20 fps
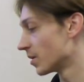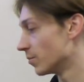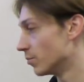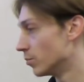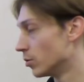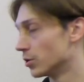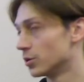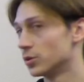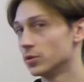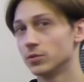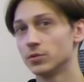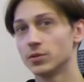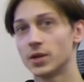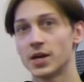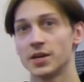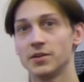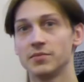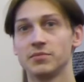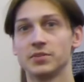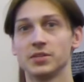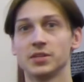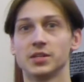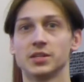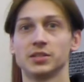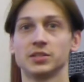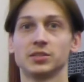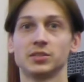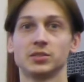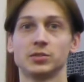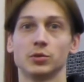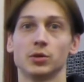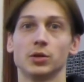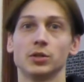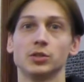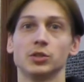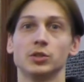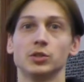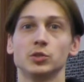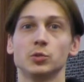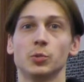model
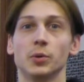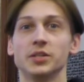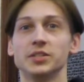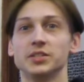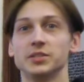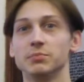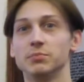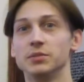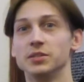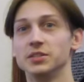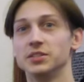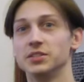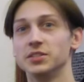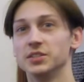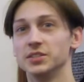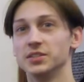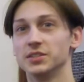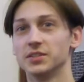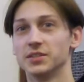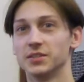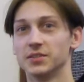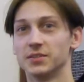AVS220BT.